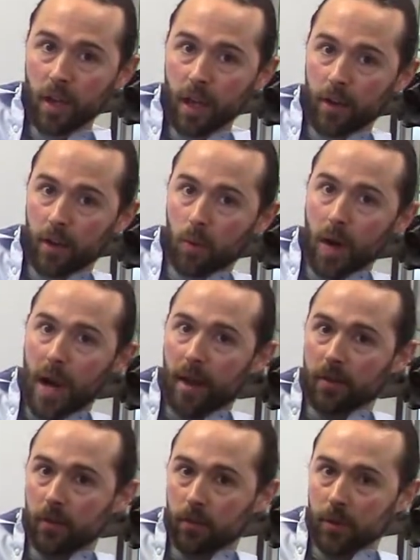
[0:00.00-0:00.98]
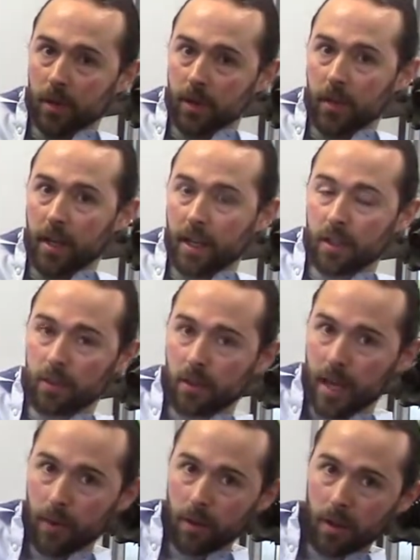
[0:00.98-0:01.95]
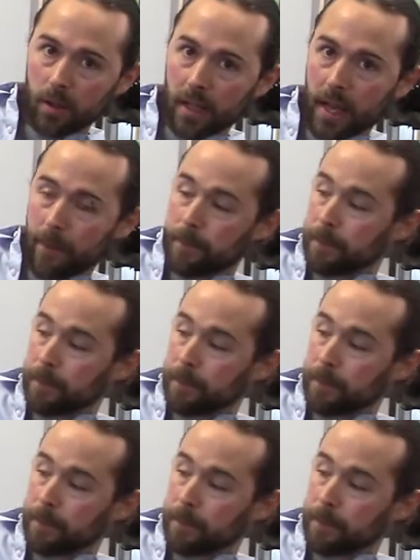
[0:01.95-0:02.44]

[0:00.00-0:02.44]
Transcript: You're like, wow, that's really good. I can do that one all day.